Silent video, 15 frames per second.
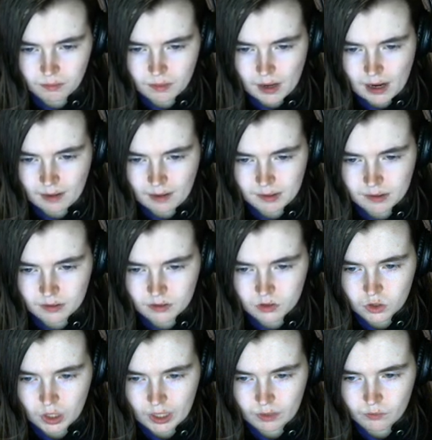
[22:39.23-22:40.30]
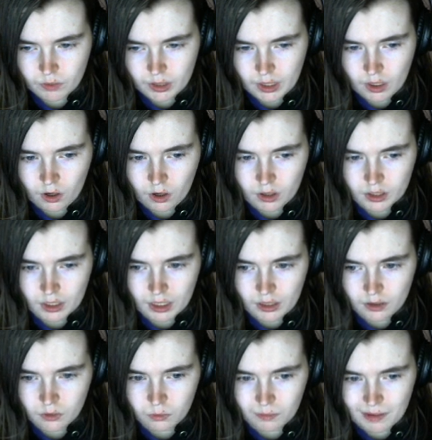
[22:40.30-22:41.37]
have been trying really hard to
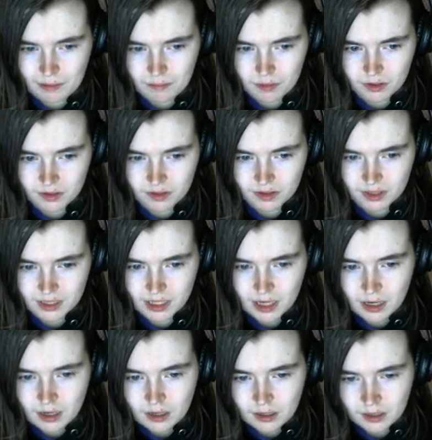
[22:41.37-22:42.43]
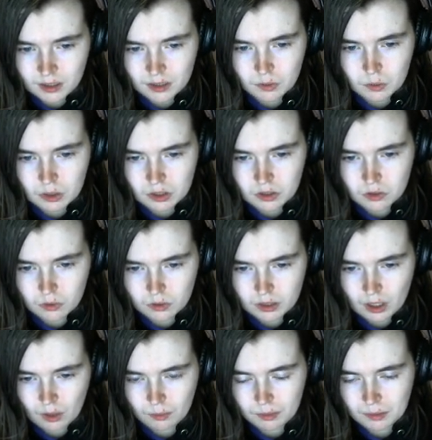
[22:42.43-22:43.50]
get new members. The least we can do is
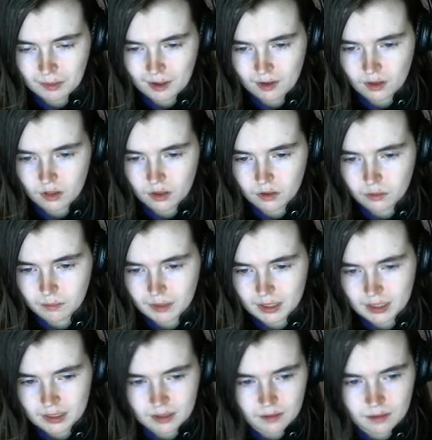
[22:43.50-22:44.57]
help them out a little bit.